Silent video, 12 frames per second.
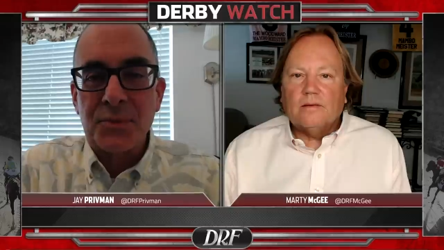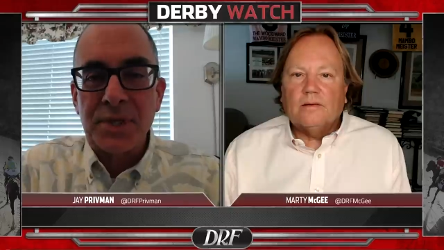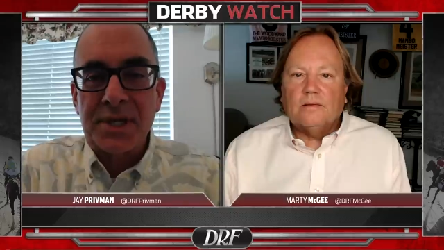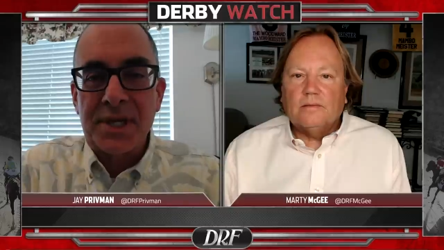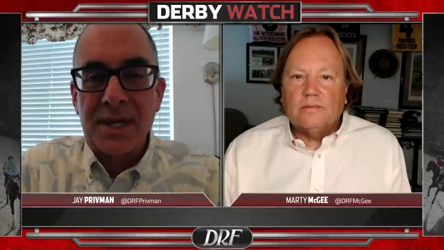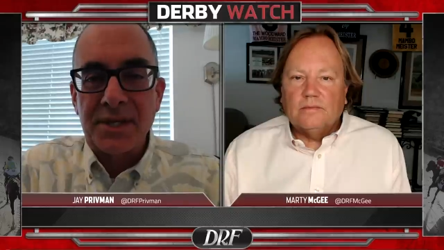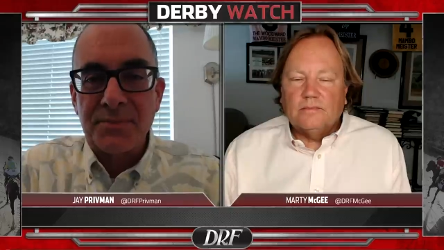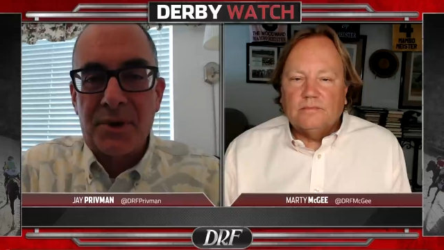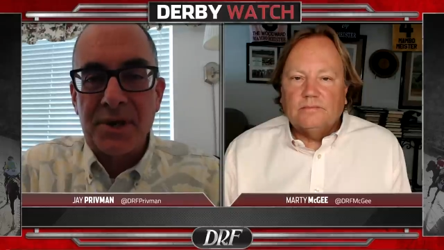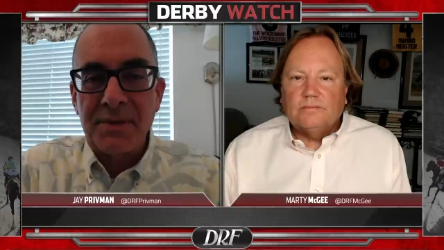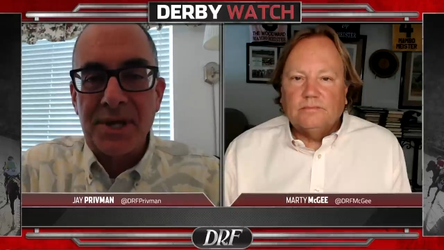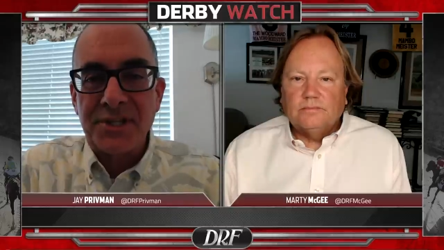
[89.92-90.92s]
Speaker 1: this weekend, as
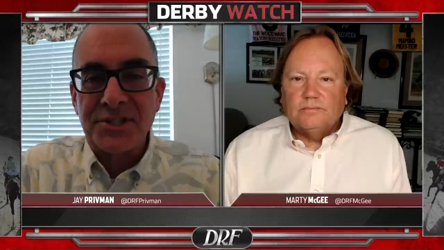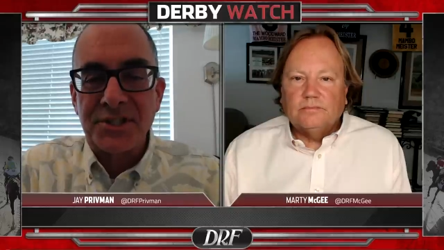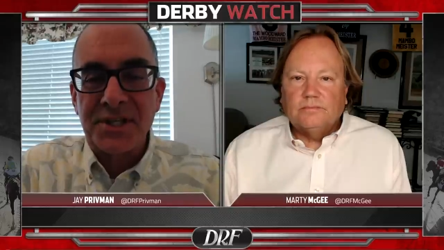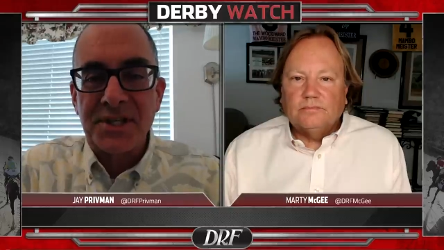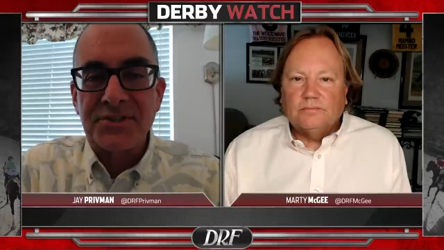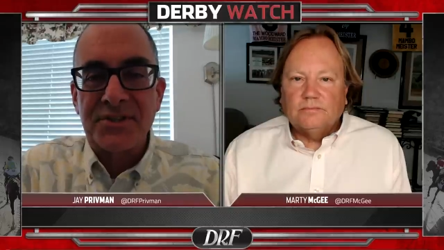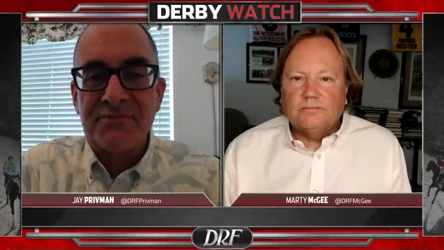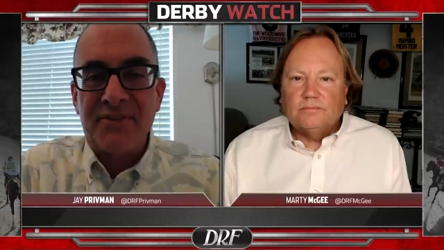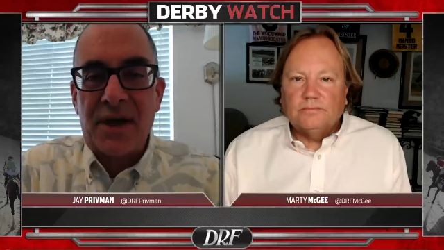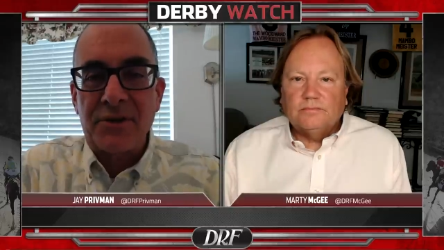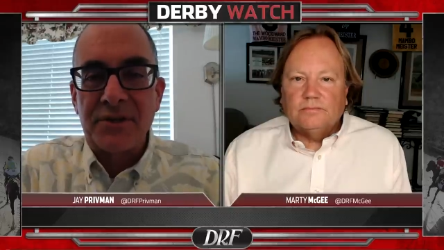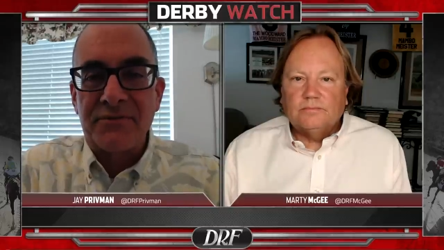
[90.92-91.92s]
Marty mentioned. It is the
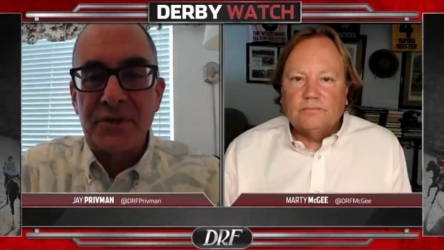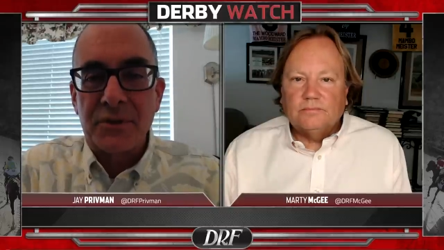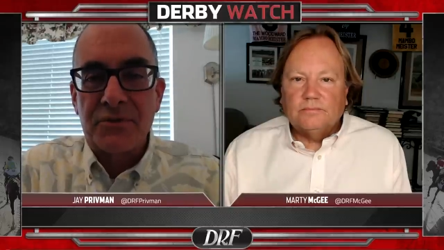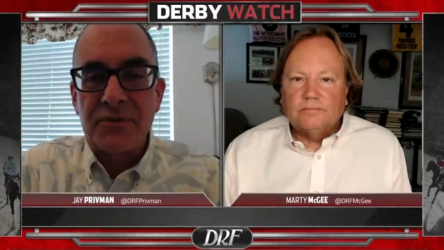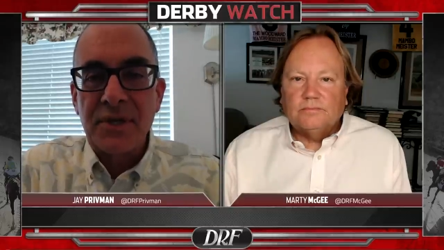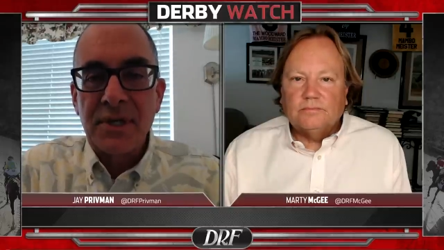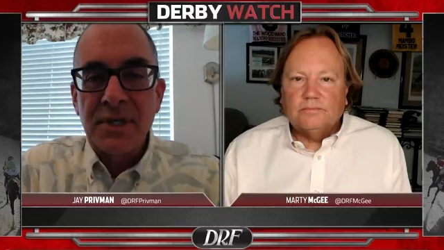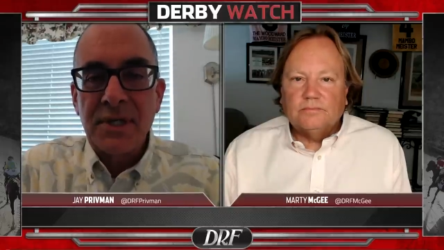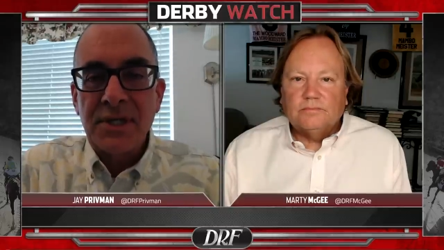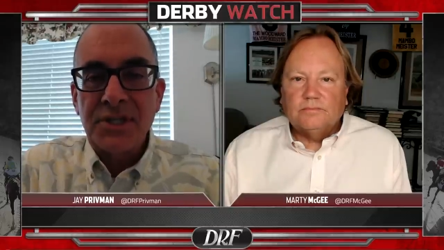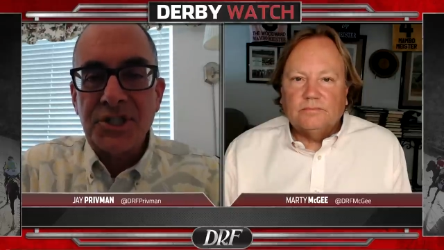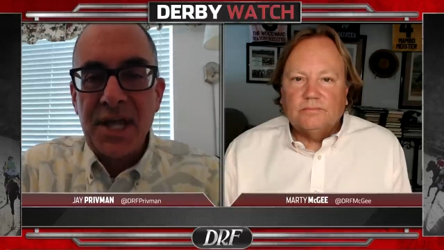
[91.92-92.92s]
Fountain of Youth.
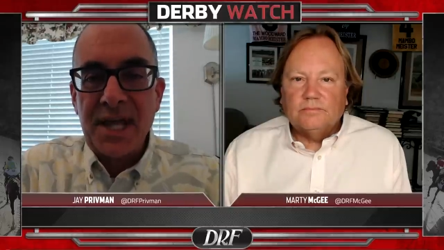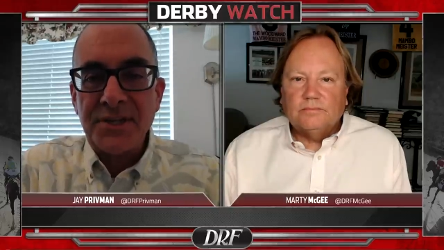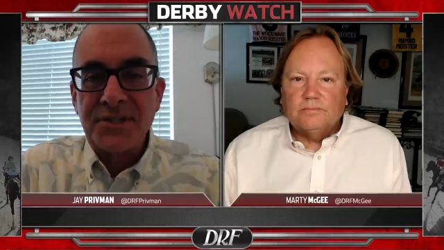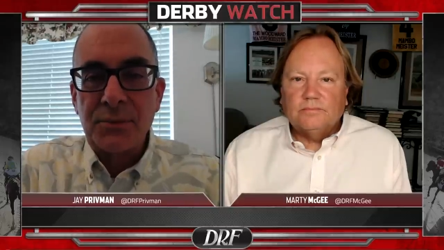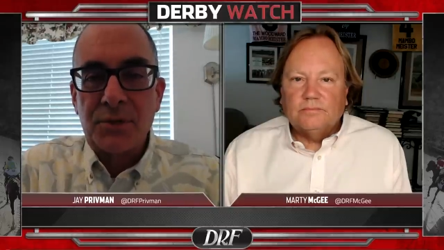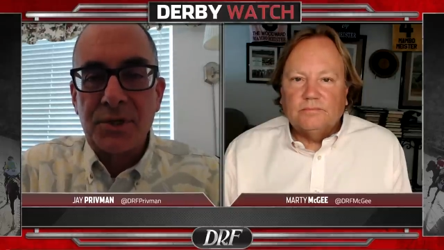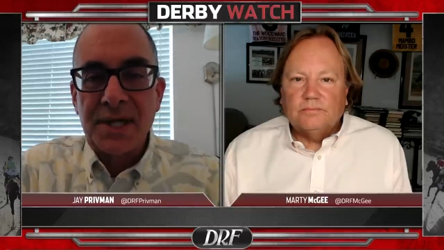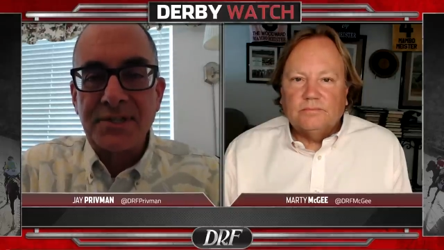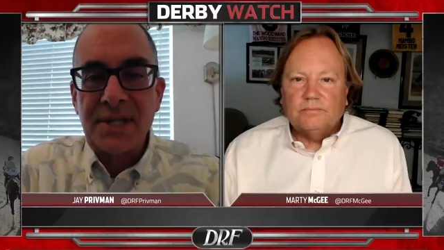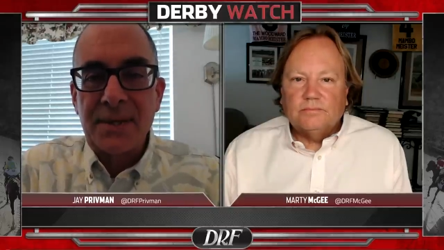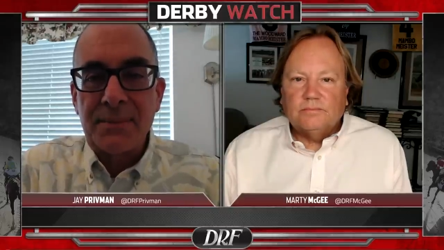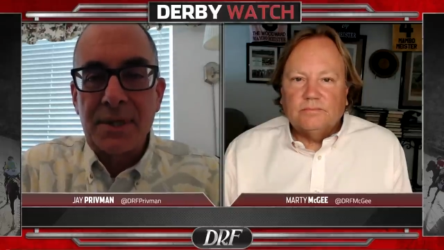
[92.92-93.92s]
Chance It, we'll get
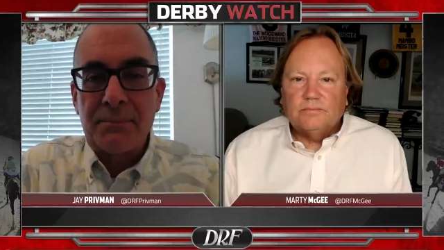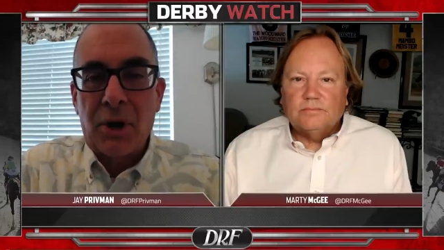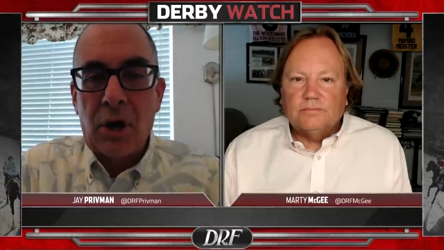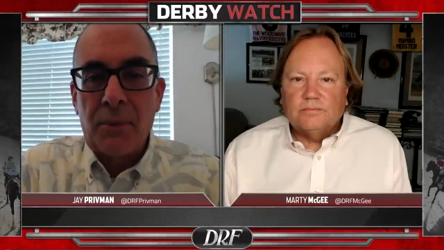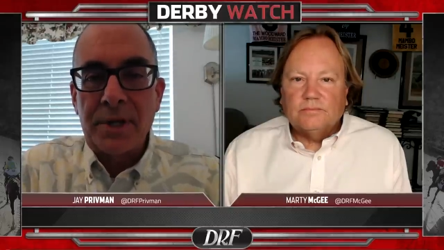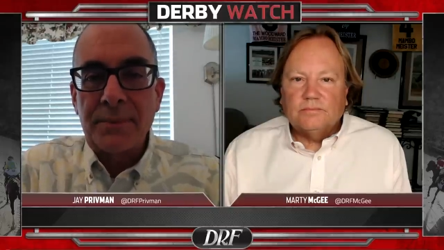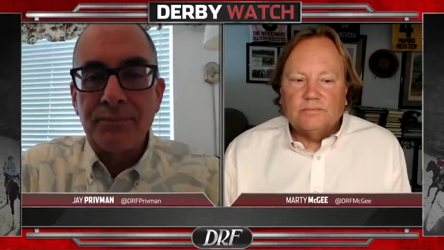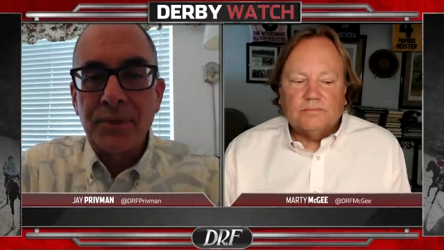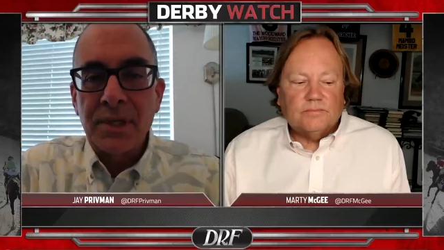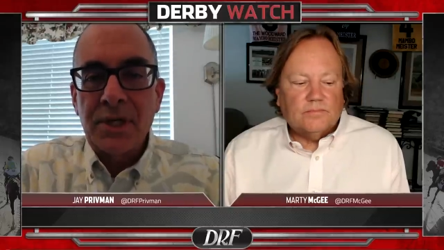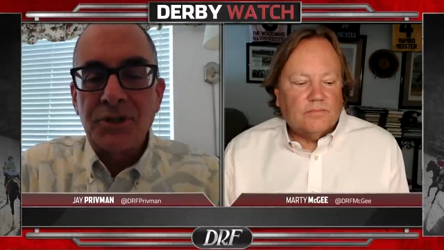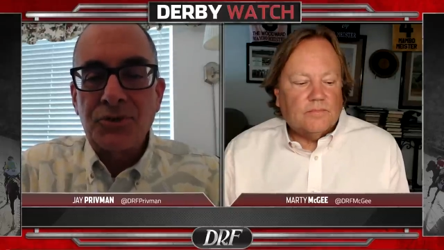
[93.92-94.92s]
to him in a moment.
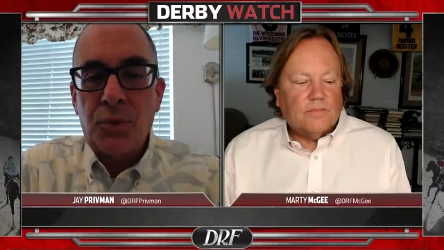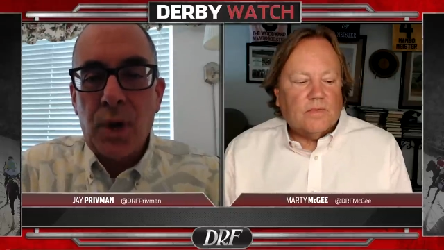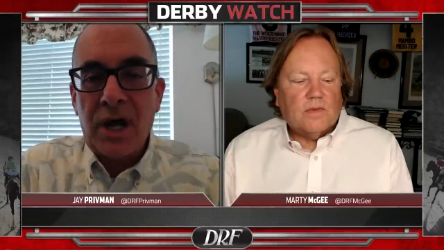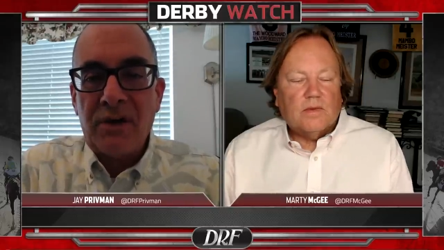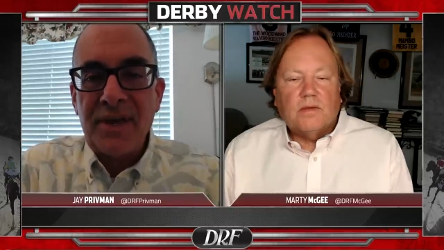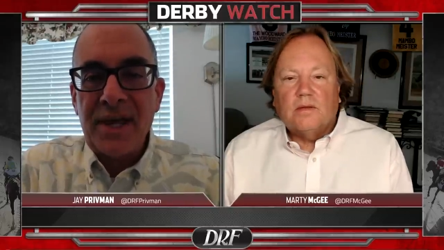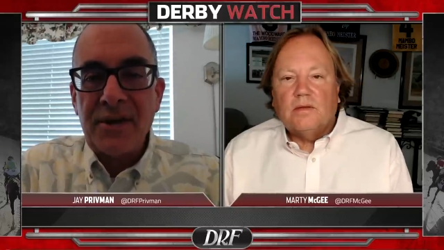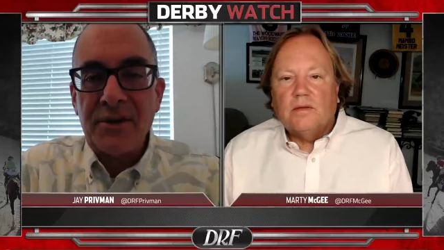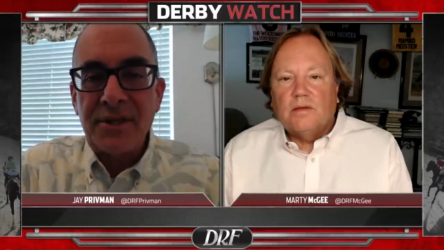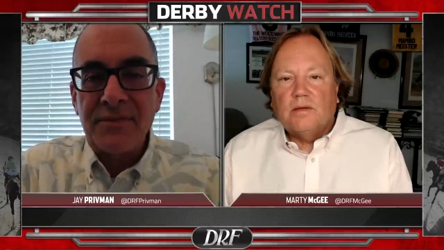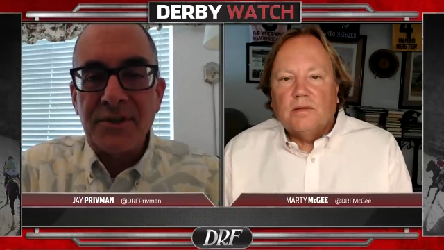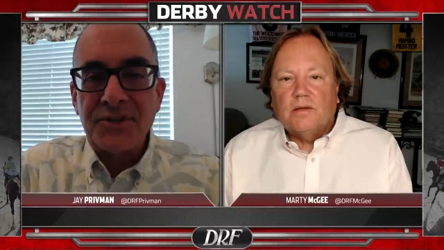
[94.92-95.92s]
12
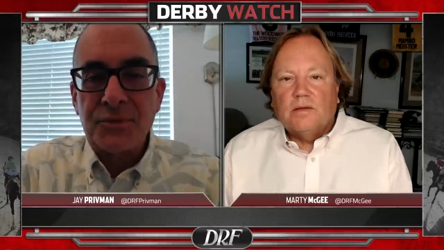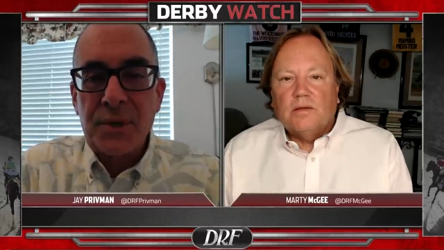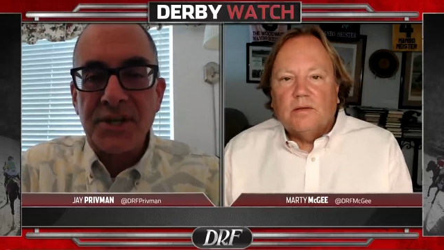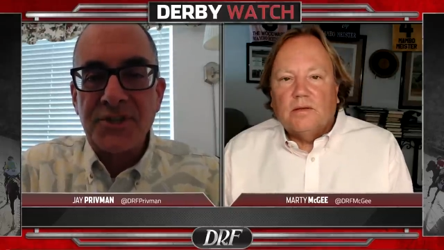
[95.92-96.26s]
entered in this